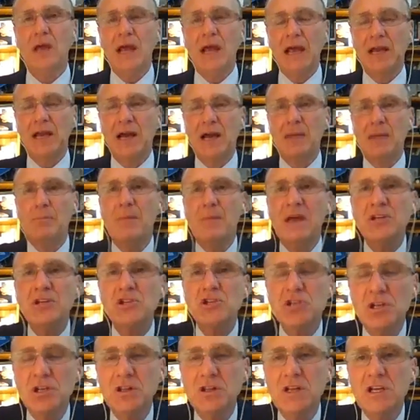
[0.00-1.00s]
And I
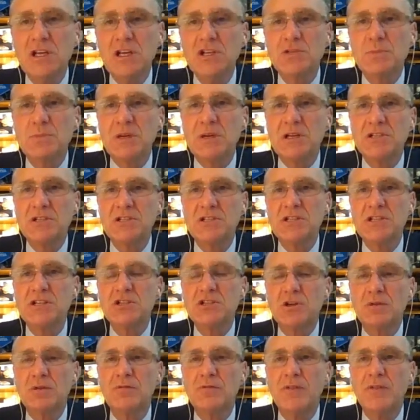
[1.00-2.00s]
mention these because these
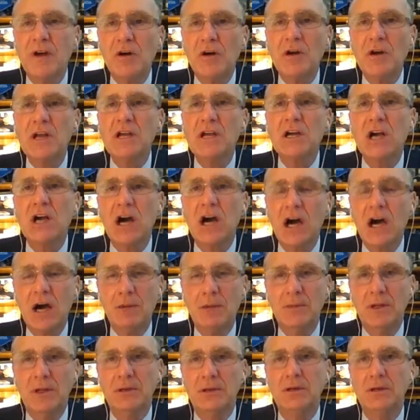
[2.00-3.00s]
are very
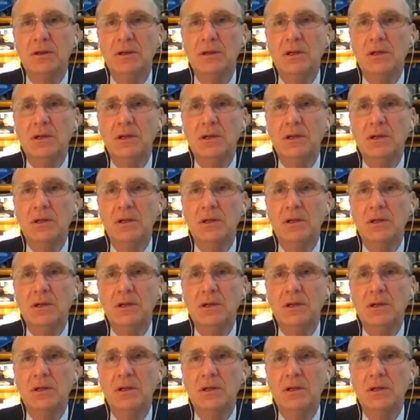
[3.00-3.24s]
common